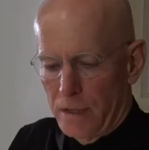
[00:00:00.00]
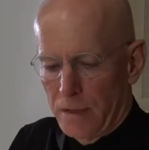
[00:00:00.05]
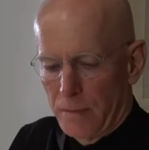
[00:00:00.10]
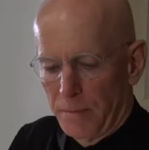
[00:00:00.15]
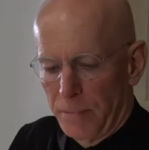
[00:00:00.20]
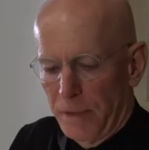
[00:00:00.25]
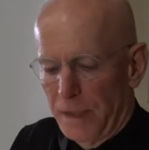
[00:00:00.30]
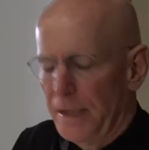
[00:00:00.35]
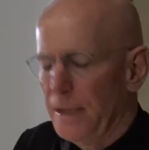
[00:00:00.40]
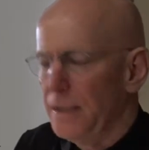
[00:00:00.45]

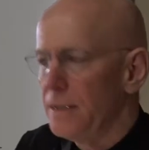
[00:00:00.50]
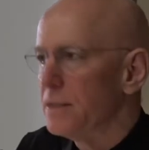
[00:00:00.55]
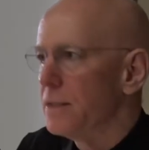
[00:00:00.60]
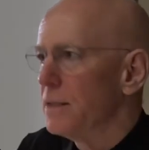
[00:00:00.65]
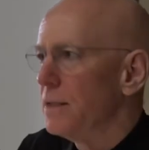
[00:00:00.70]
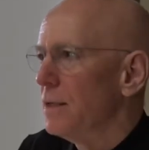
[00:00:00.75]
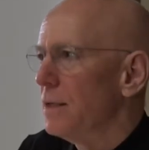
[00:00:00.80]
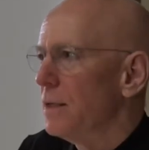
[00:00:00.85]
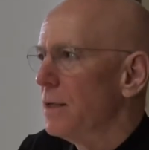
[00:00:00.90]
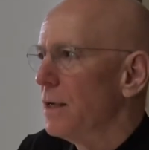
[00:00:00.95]

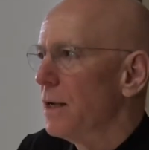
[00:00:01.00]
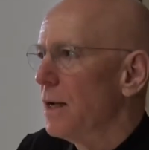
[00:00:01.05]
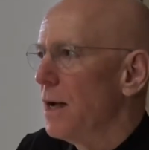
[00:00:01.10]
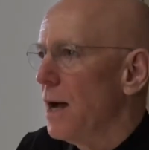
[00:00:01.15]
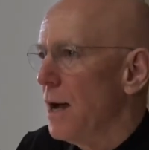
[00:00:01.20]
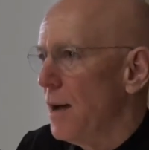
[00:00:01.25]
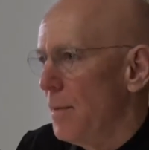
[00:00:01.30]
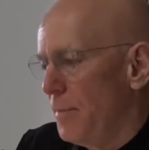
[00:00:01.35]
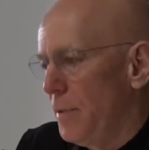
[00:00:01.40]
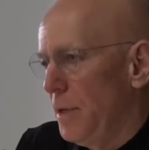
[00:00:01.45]
complete
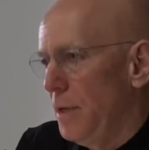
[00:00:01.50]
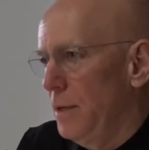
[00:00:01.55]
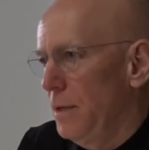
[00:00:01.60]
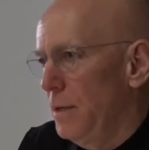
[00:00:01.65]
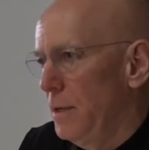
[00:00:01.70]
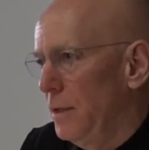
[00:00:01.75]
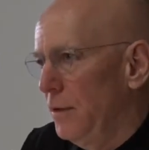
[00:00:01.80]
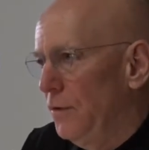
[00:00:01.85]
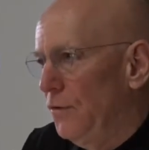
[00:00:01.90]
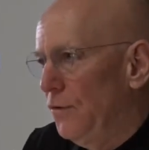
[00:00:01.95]

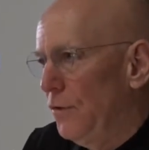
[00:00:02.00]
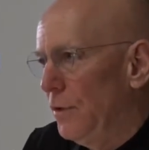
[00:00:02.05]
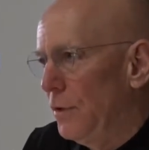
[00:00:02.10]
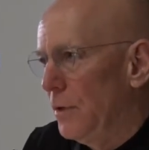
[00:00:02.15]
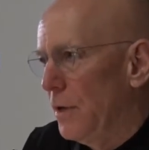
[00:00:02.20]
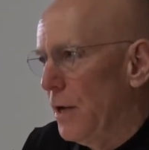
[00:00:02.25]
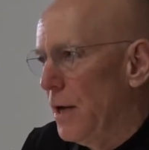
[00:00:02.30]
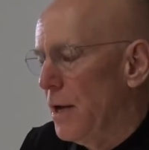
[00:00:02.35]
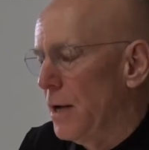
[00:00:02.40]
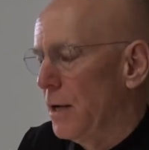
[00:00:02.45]
copy in
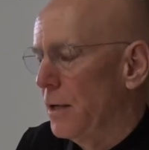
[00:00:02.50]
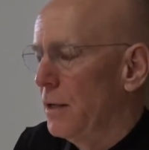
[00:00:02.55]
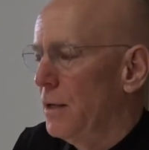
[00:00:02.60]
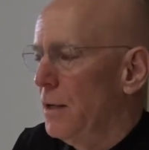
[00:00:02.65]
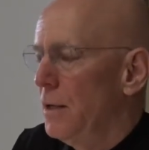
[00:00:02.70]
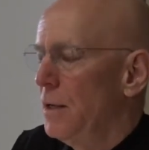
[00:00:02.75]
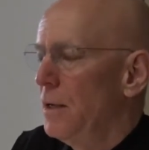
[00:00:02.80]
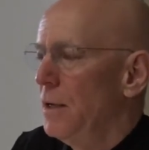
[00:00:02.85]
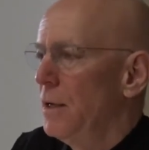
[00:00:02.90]
Syriac